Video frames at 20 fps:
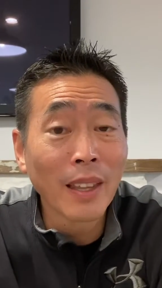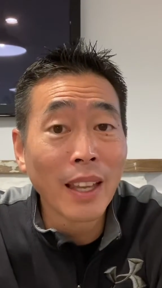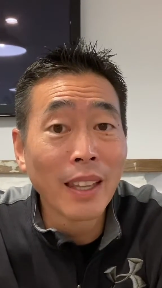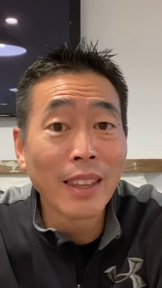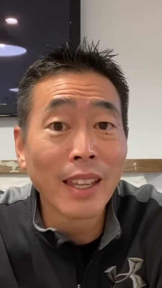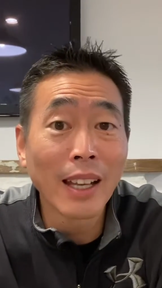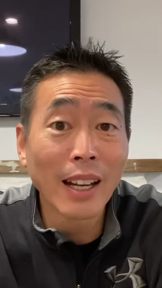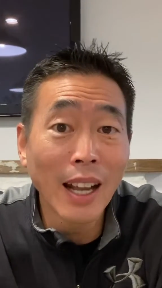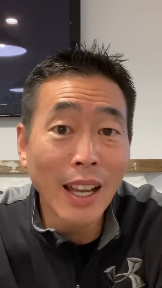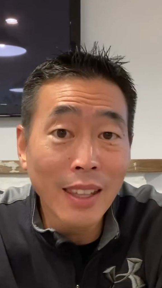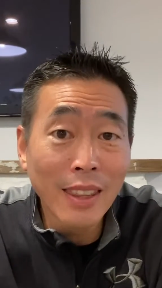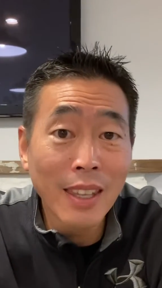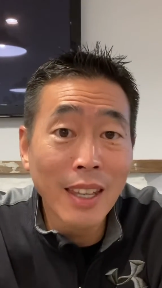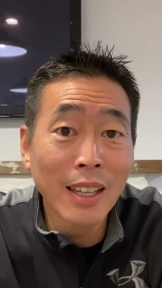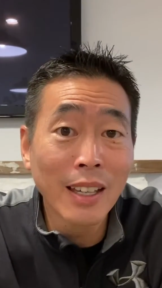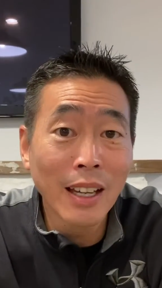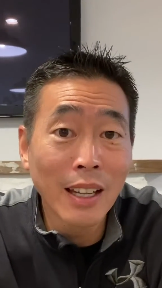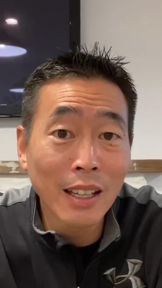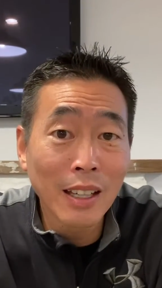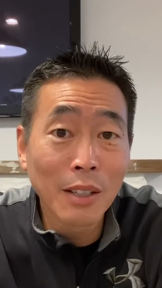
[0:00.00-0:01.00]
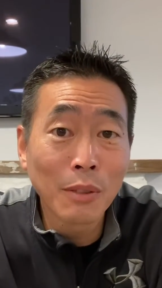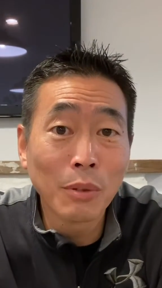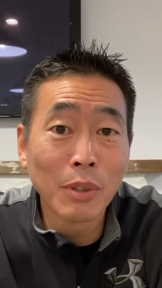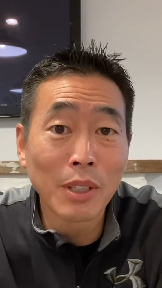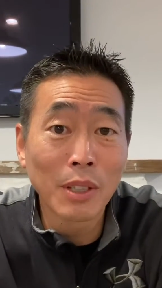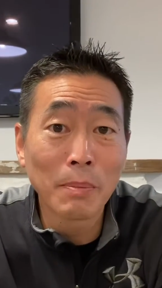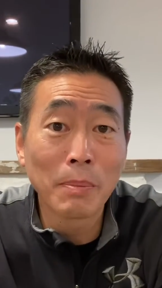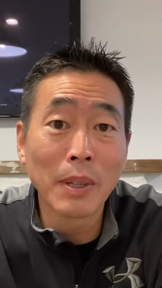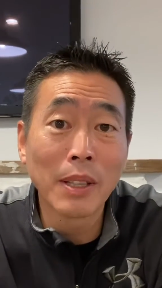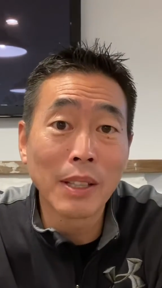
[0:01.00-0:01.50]
that I think it would
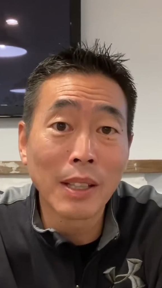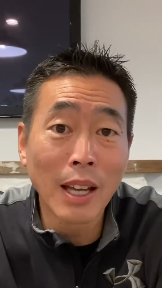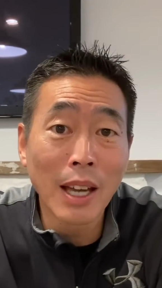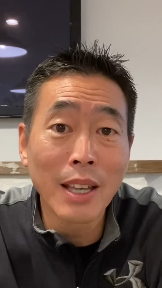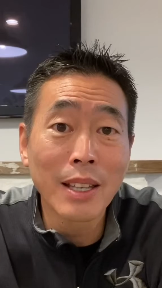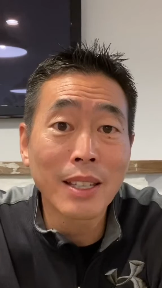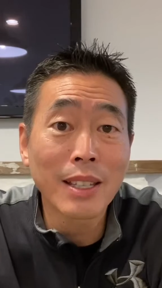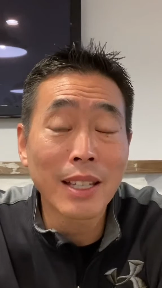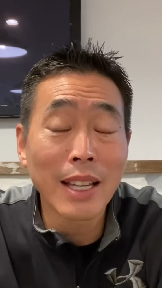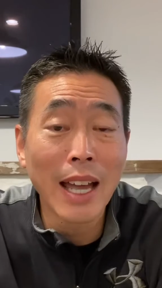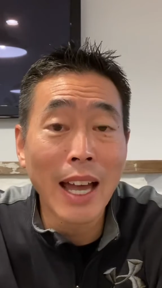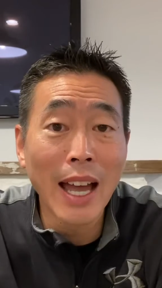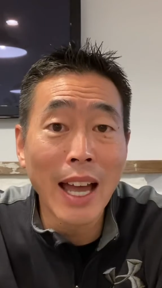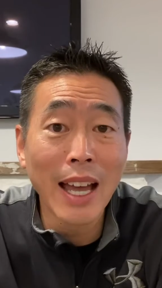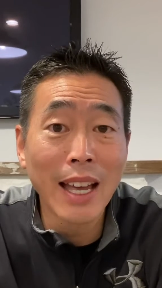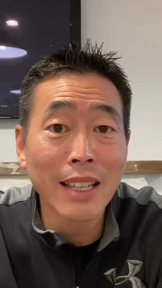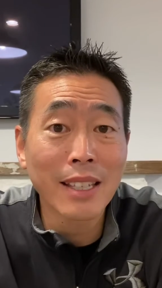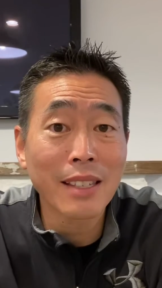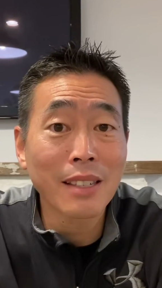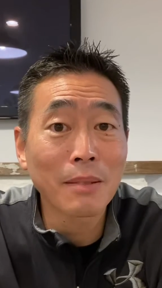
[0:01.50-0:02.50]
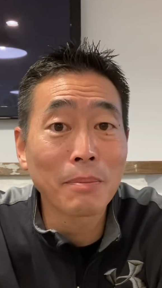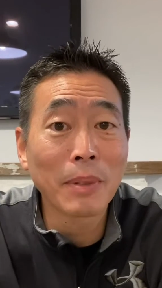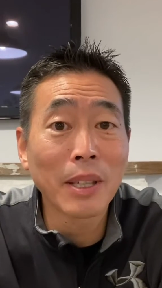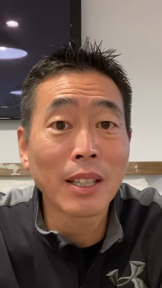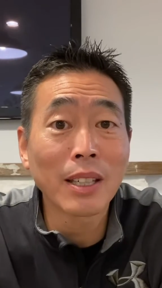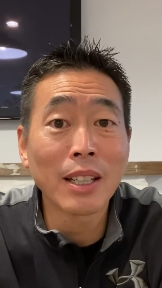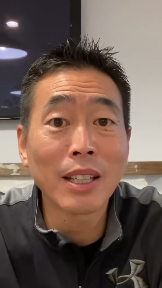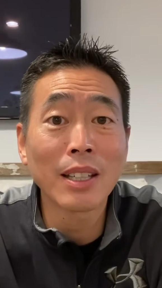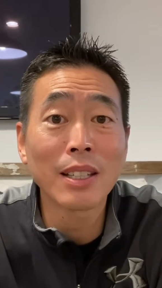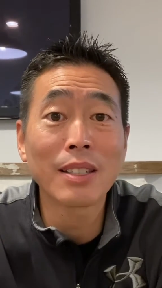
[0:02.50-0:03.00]
have been nice to ask,
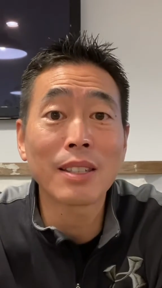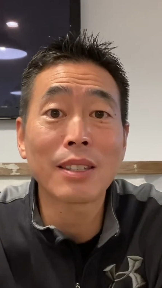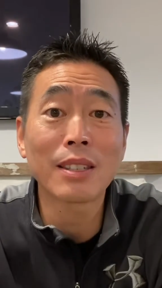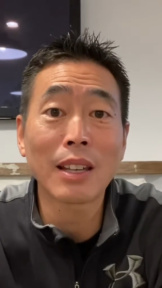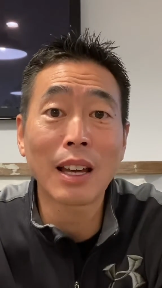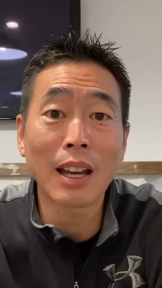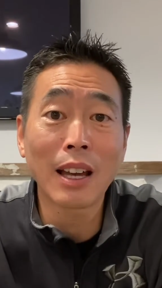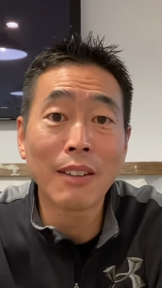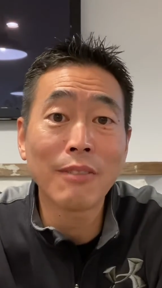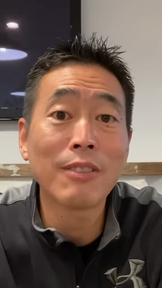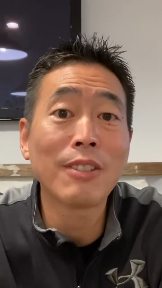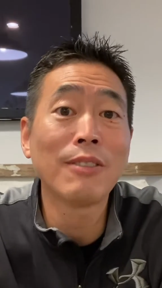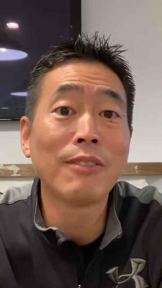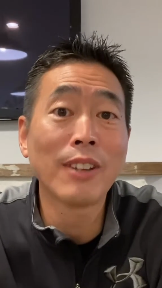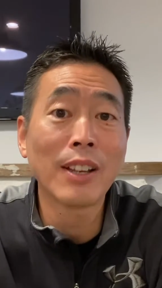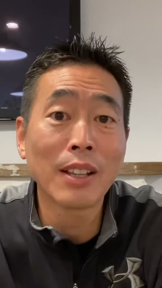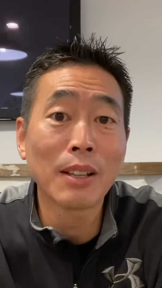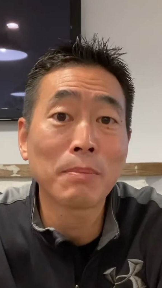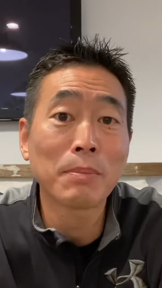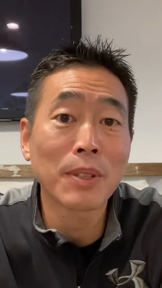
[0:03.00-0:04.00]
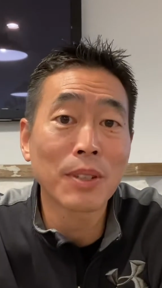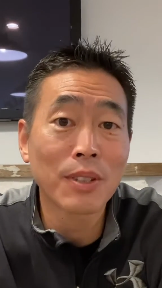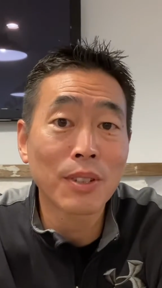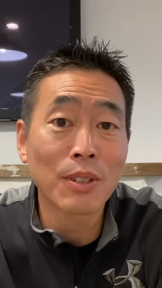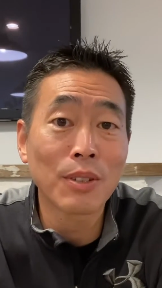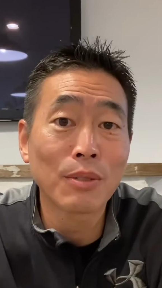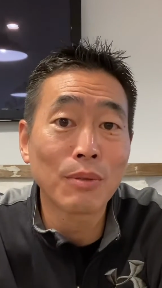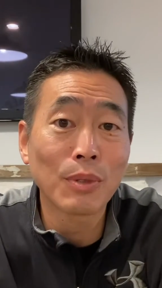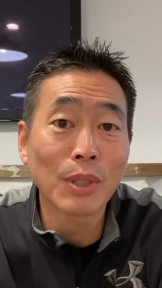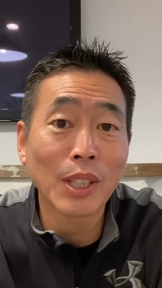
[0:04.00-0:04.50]
because I've developed a
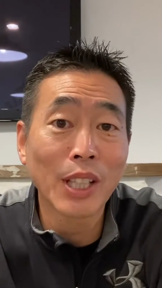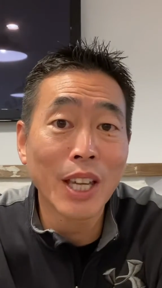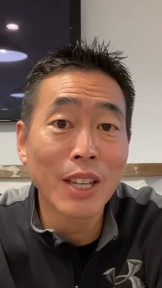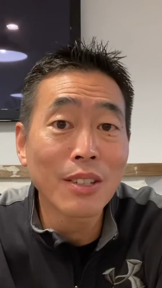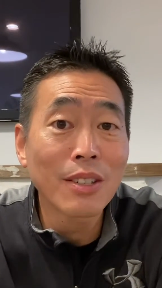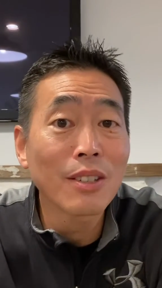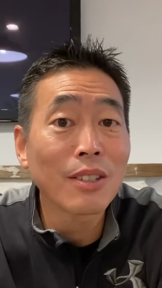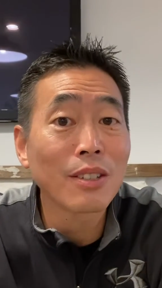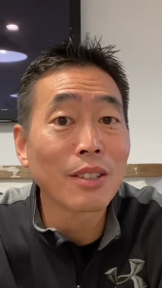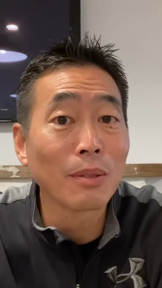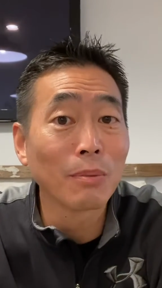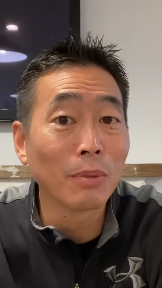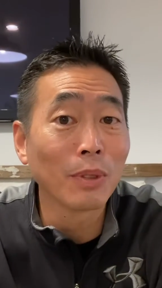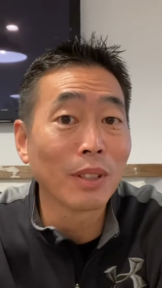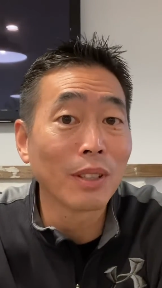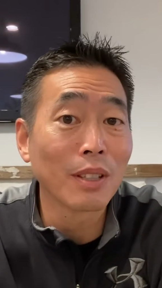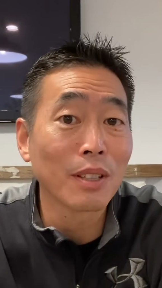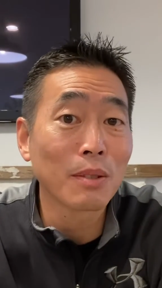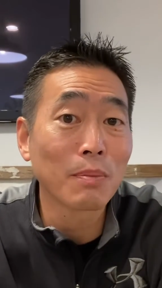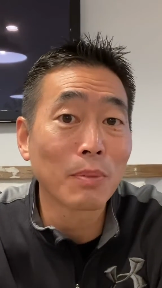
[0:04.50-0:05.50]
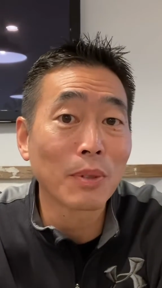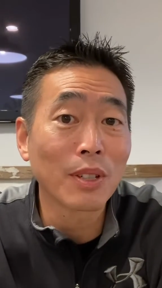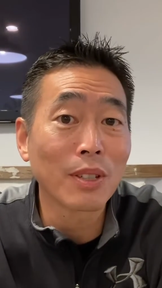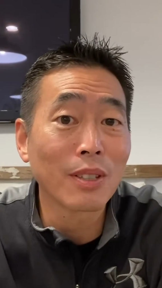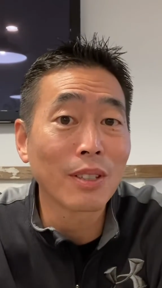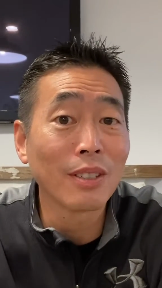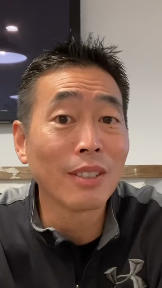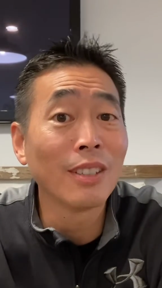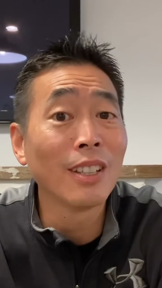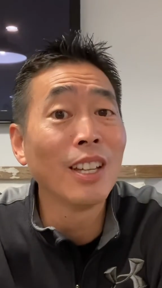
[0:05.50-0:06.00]
certain relationship with this
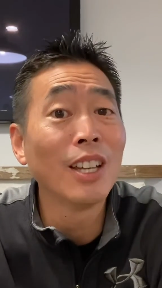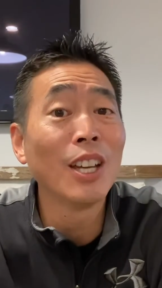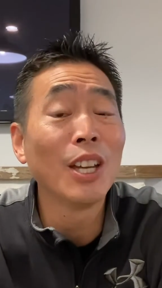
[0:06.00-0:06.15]
person.